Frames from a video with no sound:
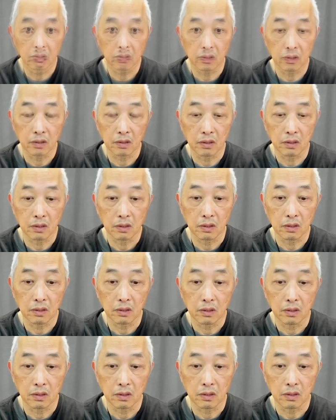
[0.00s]
So you say,
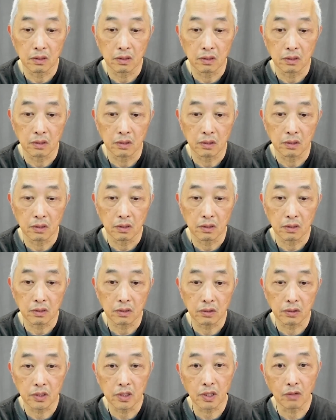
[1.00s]
well, I'm not
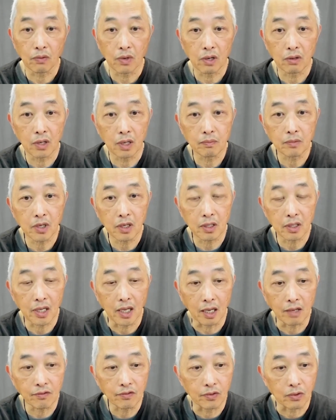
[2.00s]
hateful, but I'm very
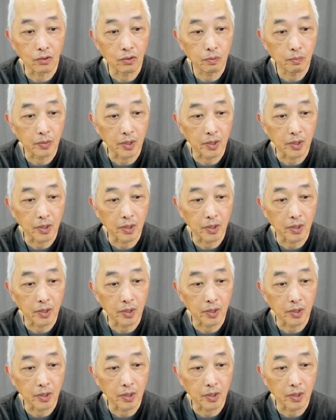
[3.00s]
sad.